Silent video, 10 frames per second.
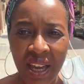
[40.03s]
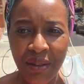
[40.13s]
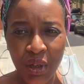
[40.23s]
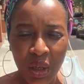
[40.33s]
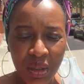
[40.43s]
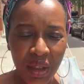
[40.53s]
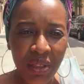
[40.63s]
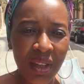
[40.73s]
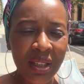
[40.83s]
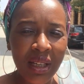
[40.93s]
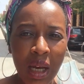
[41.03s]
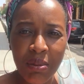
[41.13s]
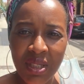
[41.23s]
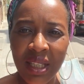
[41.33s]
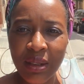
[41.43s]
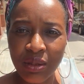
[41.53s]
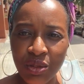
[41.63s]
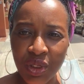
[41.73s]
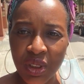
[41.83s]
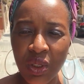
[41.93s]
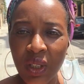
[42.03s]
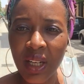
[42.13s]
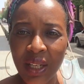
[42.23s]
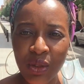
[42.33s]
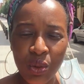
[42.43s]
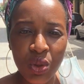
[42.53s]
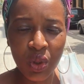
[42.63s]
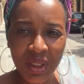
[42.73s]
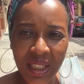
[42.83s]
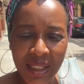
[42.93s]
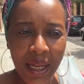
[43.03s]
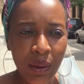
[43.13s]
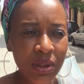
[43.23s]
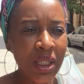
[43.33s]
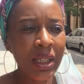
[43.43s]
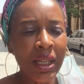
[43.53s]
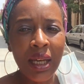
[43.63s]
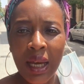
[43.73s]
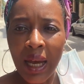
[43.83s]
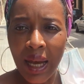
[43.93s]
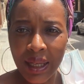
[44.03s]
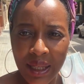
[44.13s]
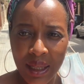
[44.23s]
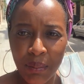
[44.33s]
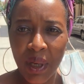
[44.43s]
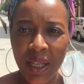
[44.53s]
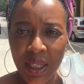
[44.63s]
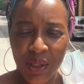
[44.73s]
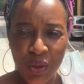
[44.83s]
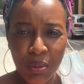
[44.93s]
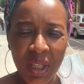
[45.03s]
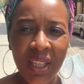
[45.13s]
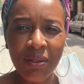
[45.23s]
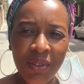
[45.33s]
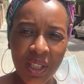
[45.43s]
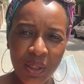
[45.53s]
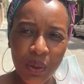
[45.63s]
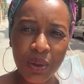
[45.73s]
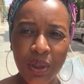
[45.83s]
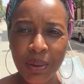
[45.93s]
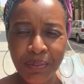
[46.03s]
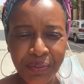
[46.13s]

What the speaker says: Every other thing comes secondary, so I had to sort that out and get back into making videos.